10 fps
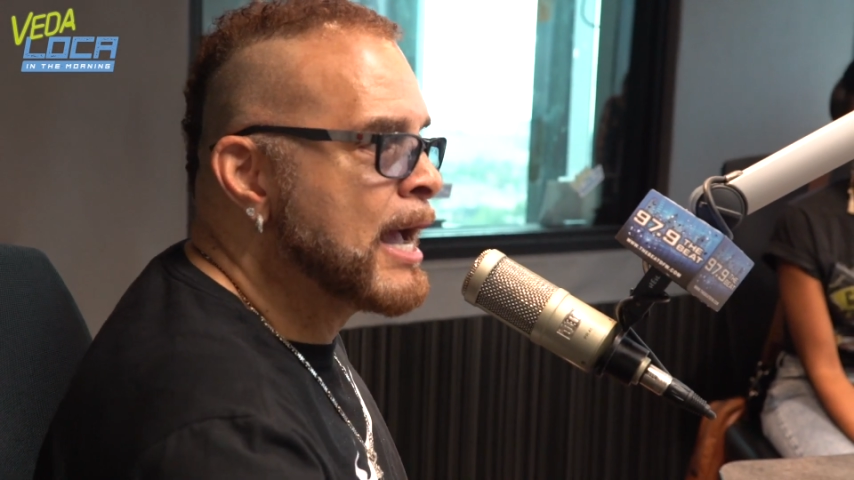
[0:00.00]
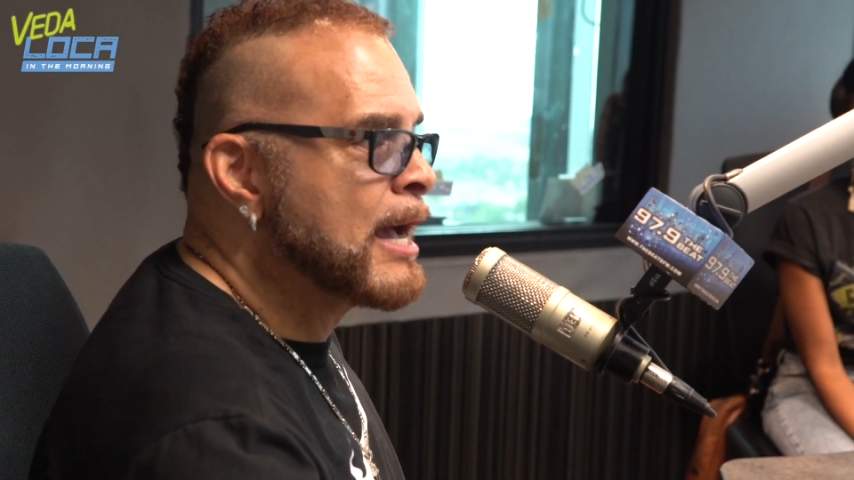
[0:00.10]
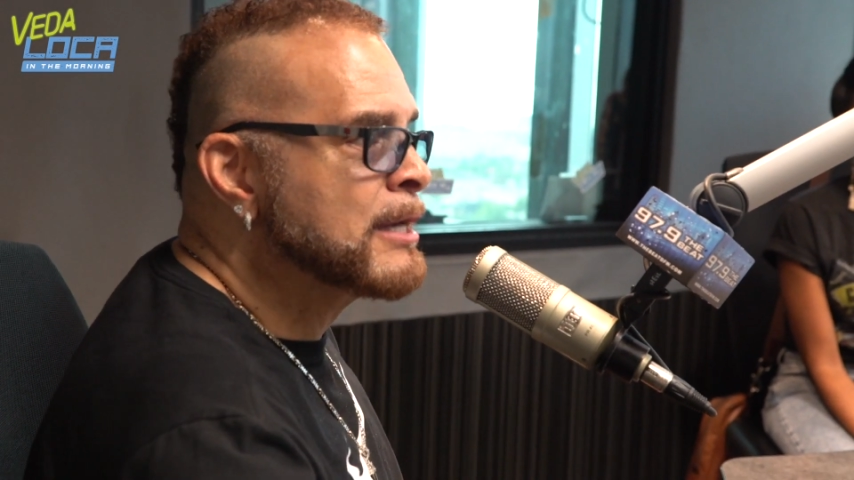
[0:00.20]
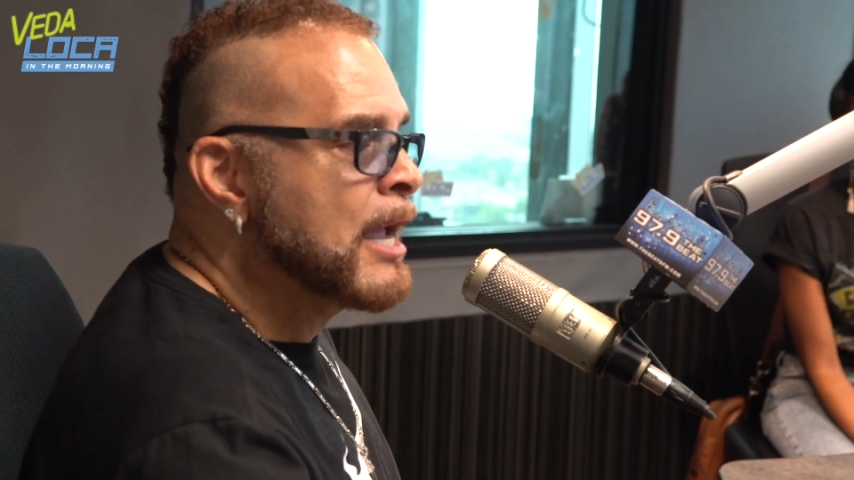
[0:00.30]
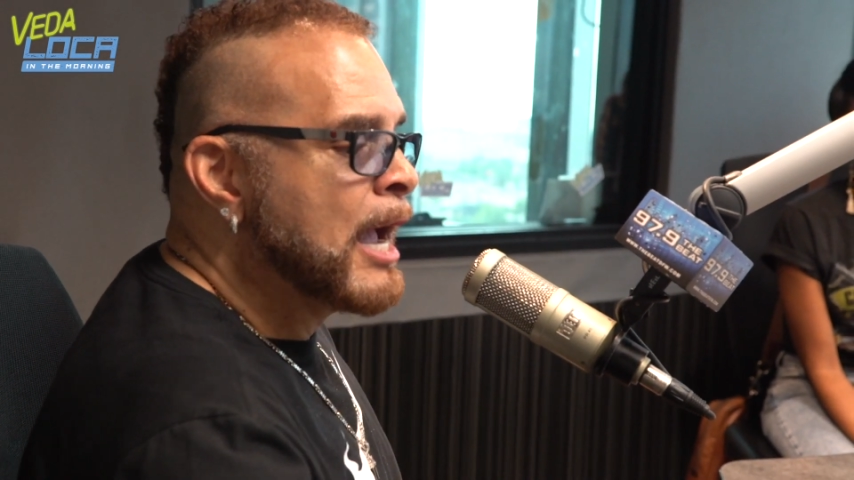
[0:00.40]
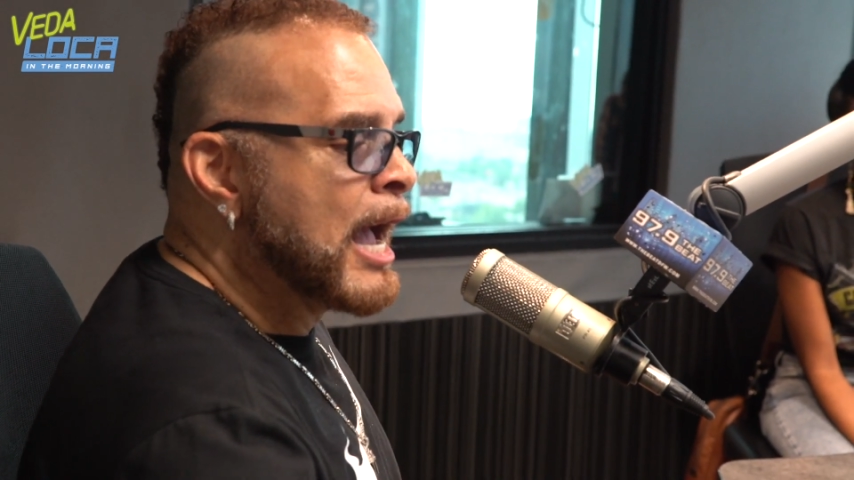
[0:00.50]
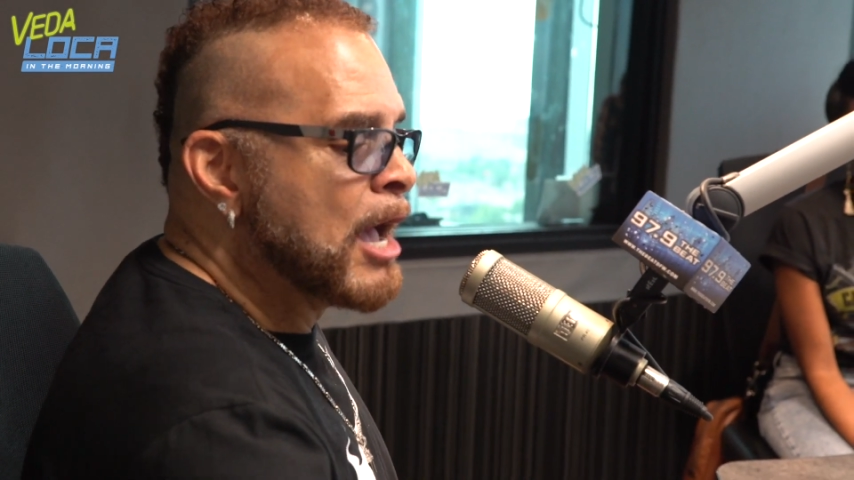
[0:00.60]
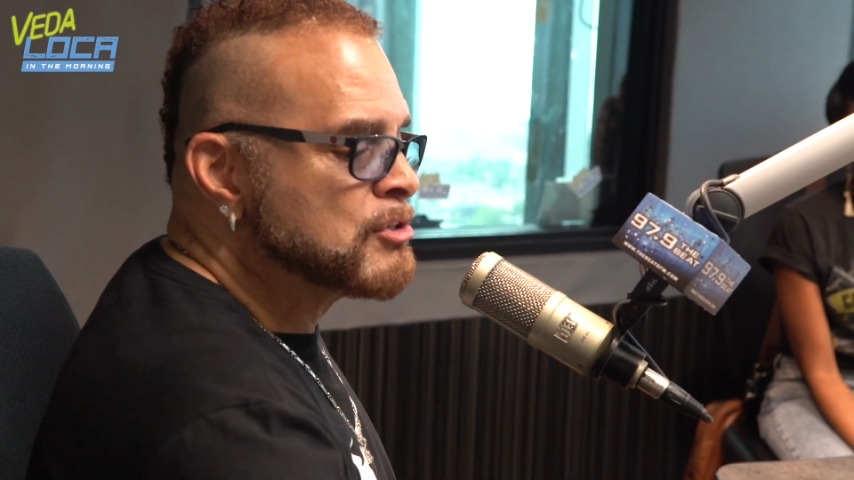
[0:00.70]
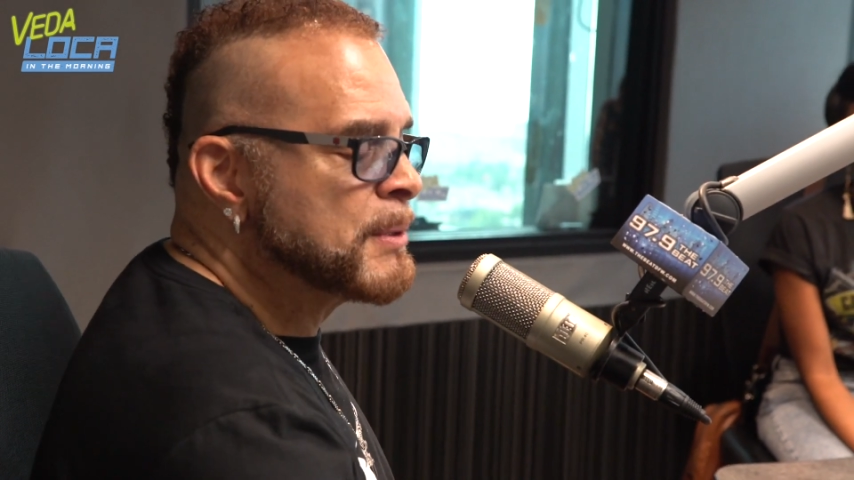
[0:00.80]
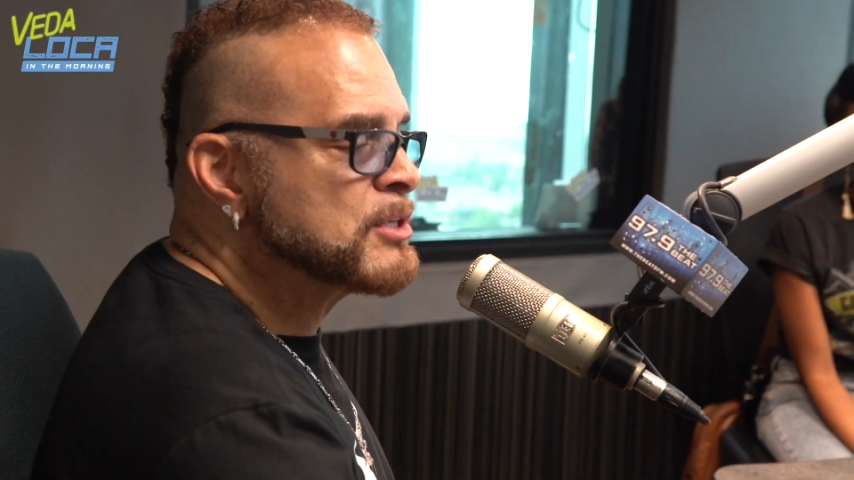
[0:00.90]
hot.
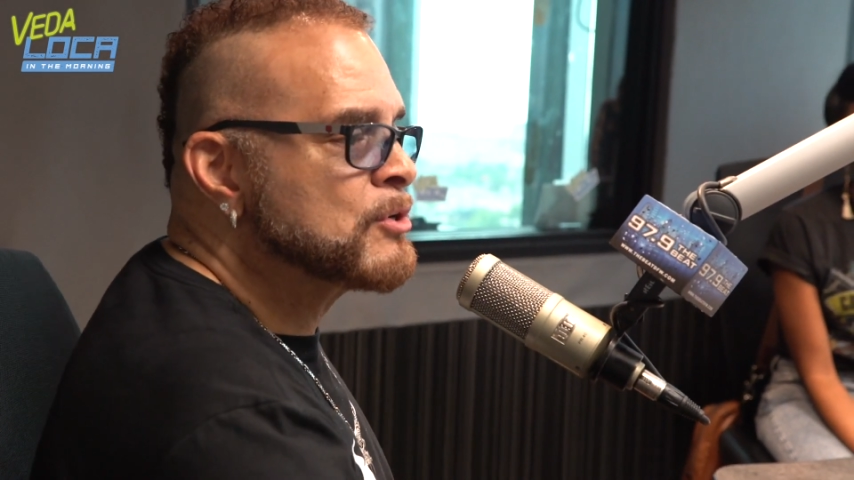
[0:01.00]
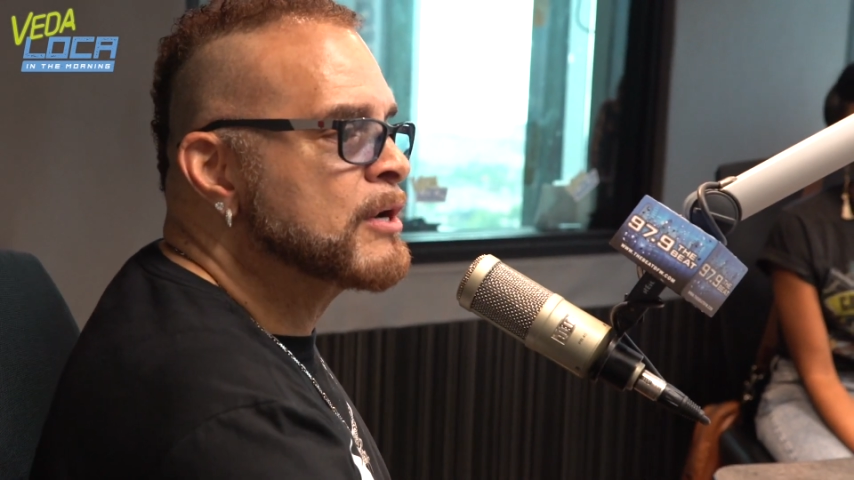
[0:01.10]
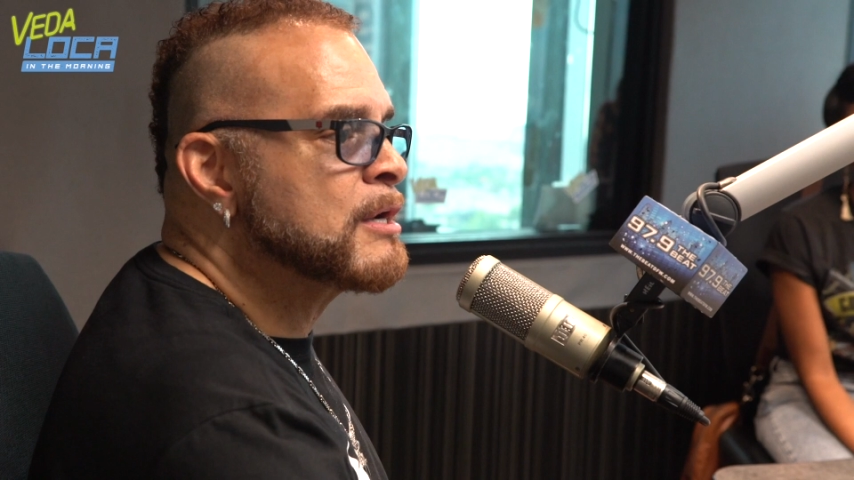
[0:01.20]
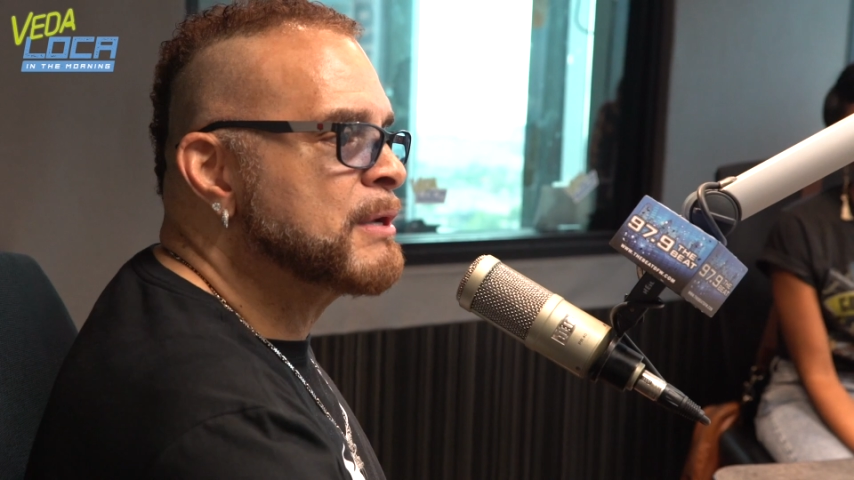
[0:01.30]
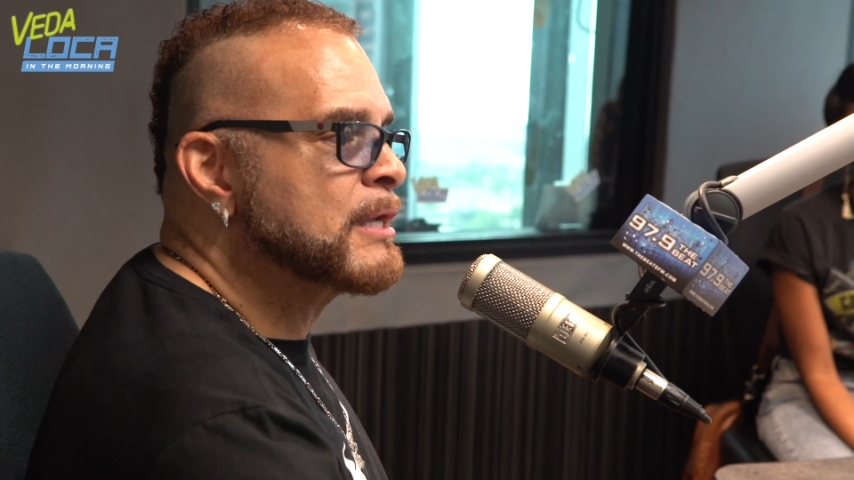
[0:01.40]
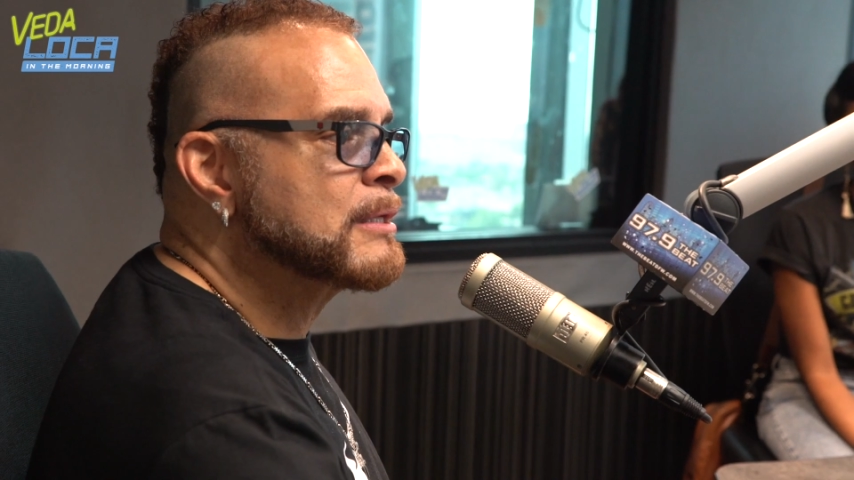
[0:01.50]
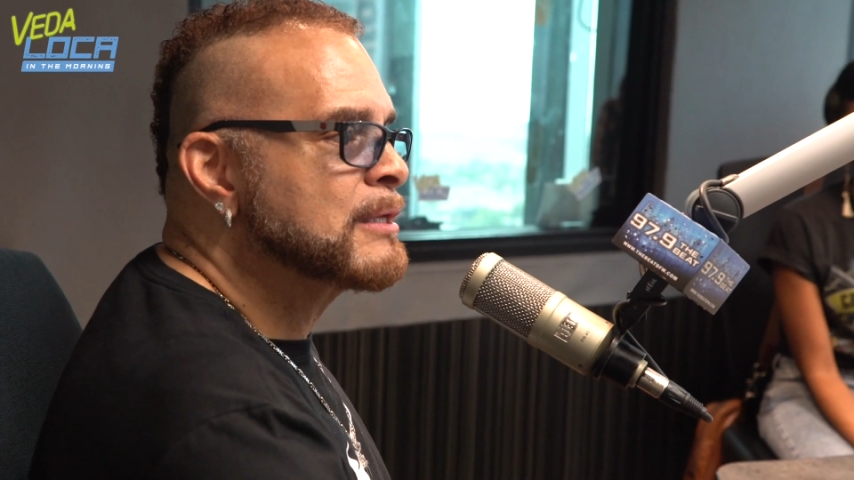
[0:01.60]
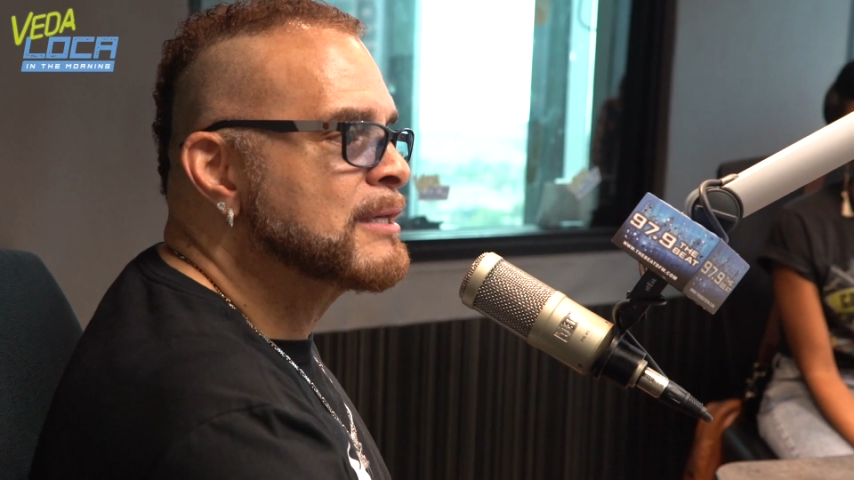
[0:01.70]
How's someone else gonna come in?